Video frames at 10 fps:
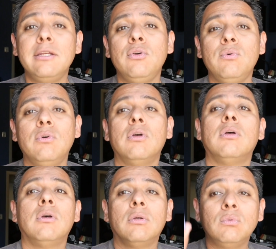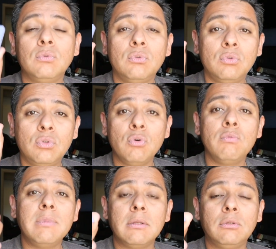new,
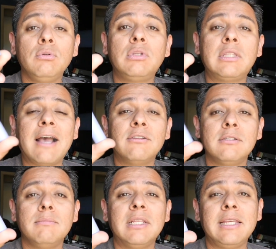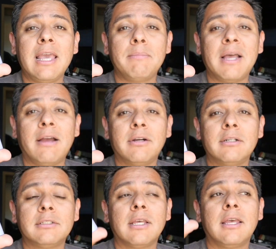two, 2,000 milliamp
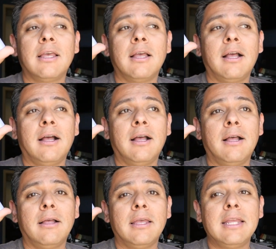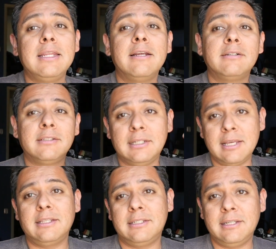hours. Uh, and here's a
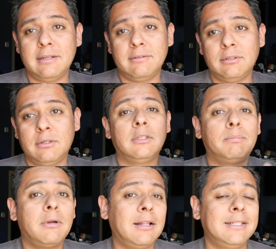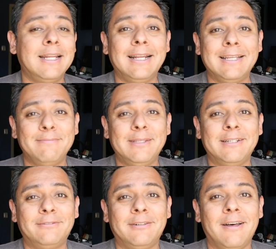link that you can, they're probably not going to be
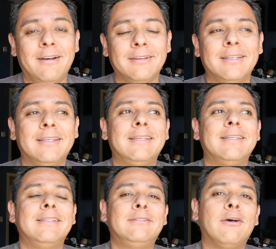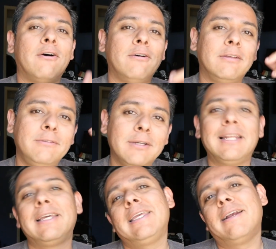there for long. So if you
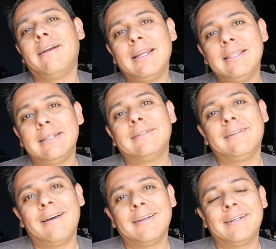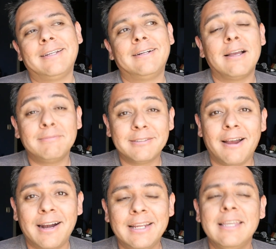click here and they're no longer there, I'm
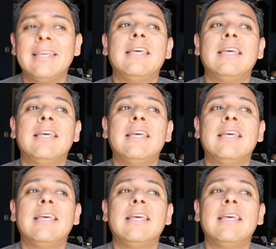sorry.